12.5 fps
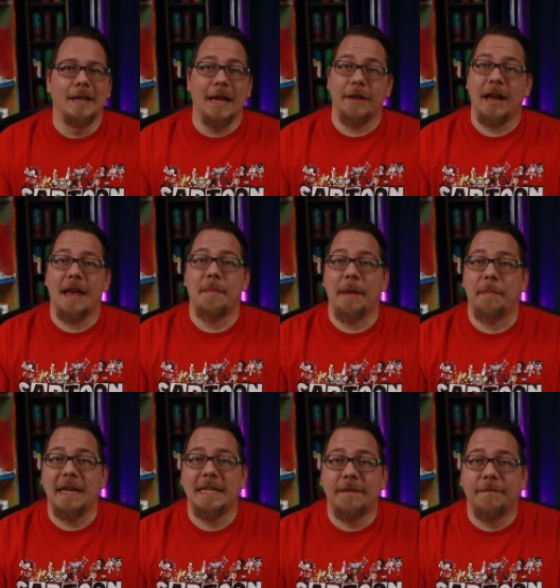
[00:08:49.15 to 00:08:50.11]
Now that I have my
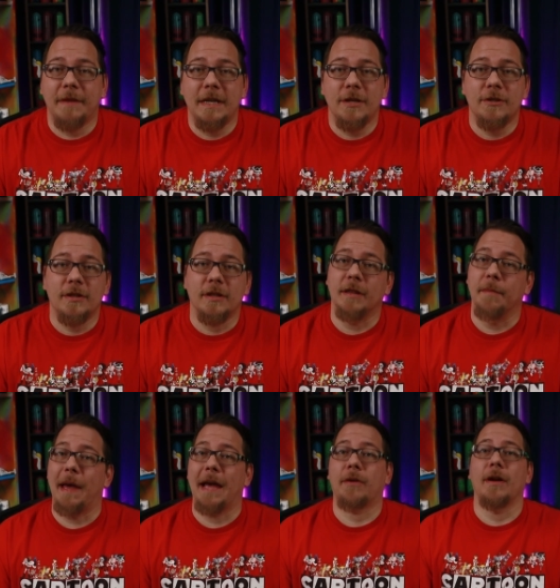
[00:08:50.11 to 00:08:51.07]
painting finished, the
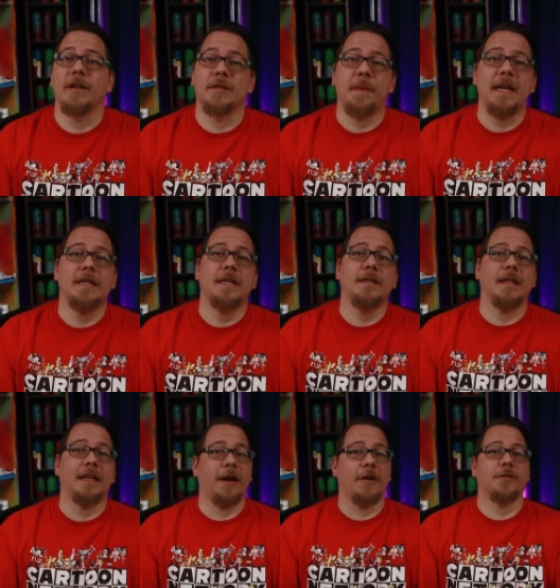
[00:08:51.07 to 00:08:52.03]
background is painted,
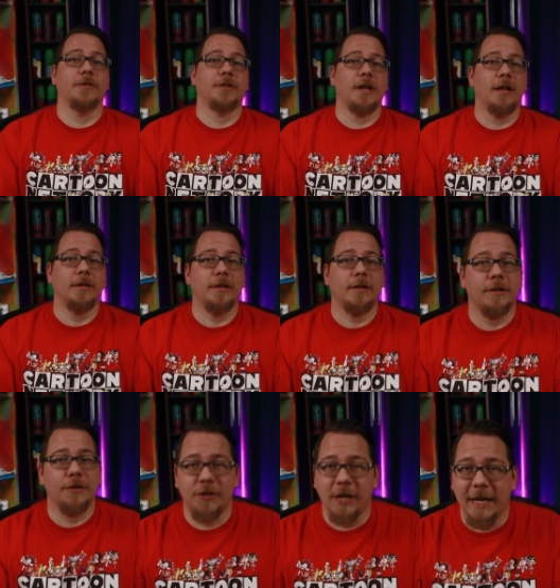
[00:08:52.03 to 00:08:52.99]
the character's
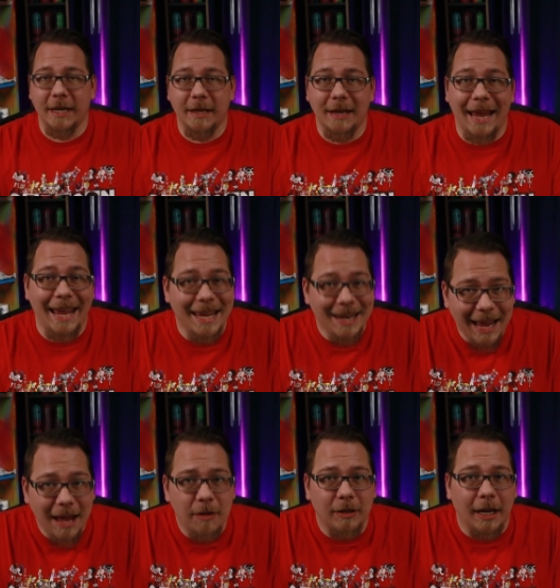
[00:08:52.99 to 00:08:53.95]
colored, shaded, and
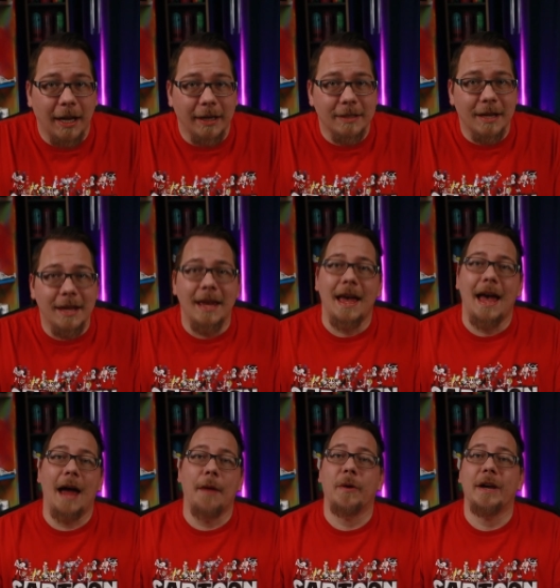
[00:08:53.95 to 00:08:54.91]
outlined,
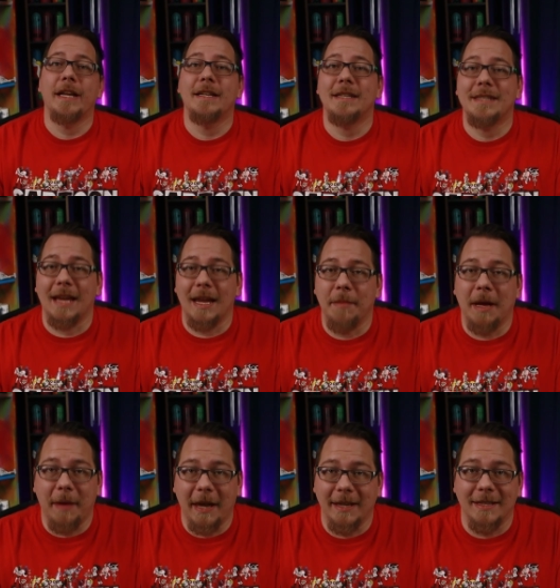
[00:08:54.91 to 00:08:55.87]
I'm ready to sign
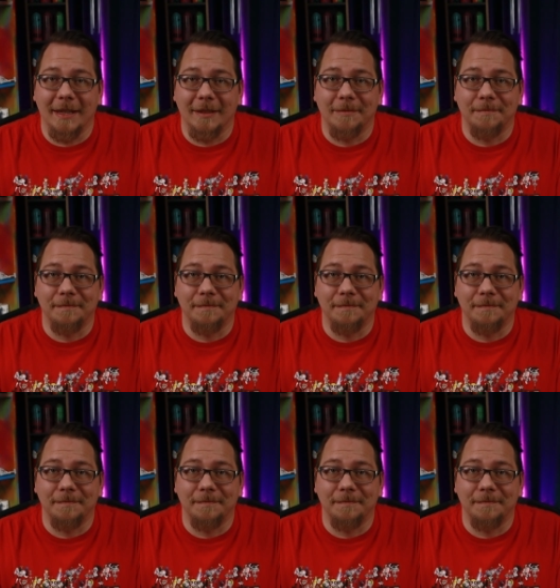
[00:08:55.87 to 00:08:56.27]
my painting.